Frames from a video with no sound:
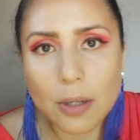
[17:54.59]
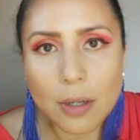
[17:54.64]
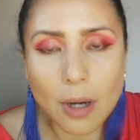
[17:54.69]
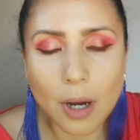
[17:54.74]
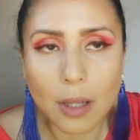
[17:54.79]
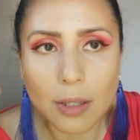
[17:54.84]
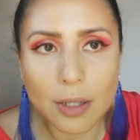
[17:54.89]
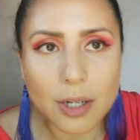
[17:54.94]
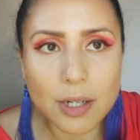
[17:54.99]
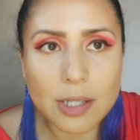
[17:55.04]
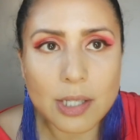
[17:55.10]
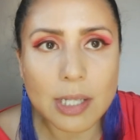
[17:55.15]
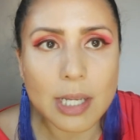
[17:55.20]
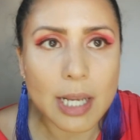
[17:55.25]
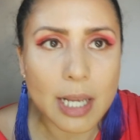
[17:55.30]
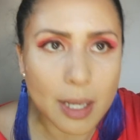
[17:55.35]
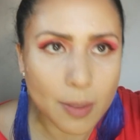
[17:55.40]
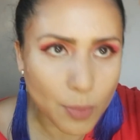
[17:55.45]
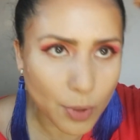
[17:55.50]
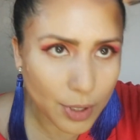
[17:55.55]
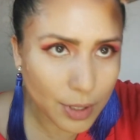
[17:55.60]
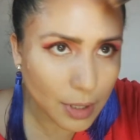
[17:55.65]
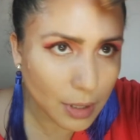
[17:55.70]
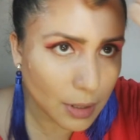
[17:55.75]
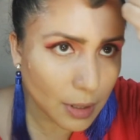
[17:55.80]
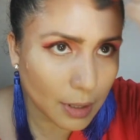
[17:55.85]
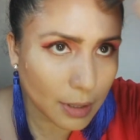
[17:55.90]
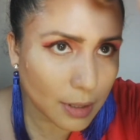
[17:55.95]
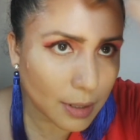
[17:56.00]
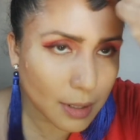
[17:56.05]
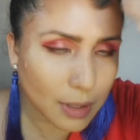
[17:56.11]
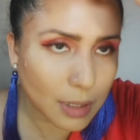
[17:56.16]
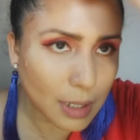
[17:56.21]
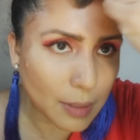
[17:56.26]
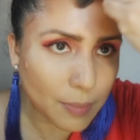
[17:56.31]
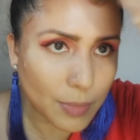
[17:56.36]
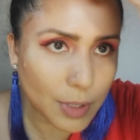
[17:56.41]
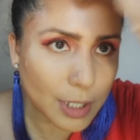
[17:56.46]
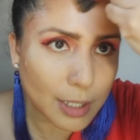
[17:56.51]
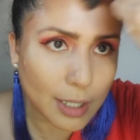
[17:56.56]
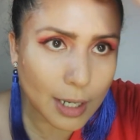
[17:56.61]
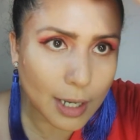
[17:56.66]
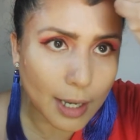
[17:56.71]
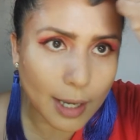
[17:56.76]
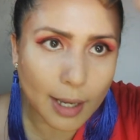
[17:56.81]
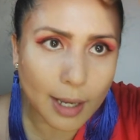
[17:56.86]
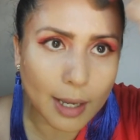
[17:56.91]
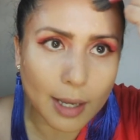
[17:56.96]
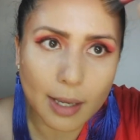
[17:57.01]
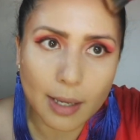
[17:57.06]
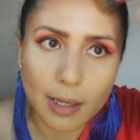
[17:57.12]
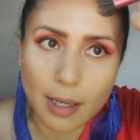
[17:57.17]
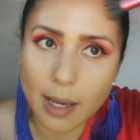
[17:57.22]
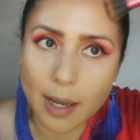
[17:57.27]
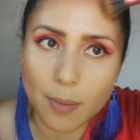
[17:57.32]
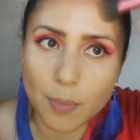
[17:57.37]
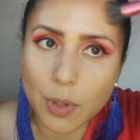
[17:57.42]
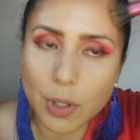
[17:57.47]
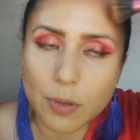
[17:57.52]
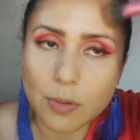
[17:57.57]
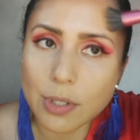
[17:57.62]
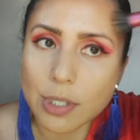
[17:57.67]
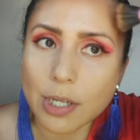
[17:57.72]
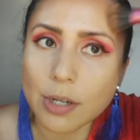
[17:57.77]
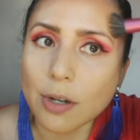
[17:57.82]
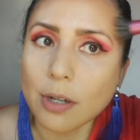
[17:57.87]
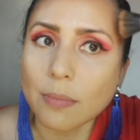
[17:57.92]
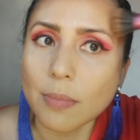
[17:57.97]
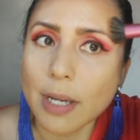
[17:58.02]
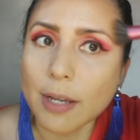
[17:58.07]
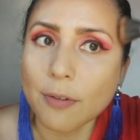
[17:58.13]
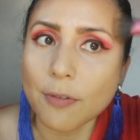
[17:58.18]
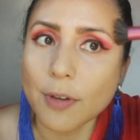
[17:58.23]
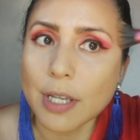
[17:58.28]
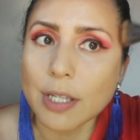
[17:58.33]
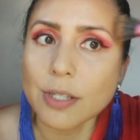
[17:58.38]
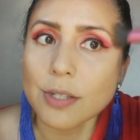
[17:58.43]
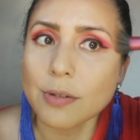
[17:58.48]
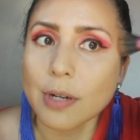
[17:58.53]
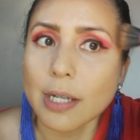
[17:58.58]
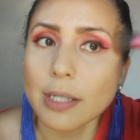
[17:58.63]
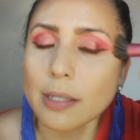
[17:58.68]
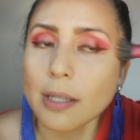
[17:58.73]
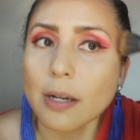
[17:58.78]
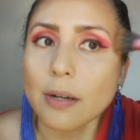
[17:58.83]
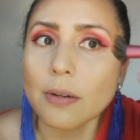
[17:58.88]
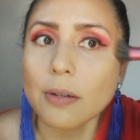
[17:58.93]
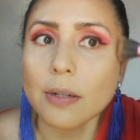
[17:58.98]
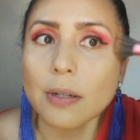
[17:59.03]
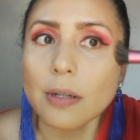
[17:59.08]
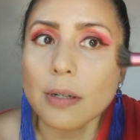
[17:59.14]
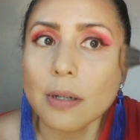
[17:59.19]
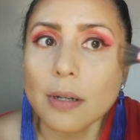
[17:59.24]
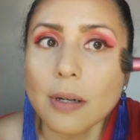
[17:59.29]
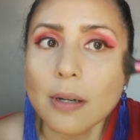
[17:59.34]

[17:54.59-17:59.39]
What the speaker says: color scheme or the color theme that I am using on my face right now.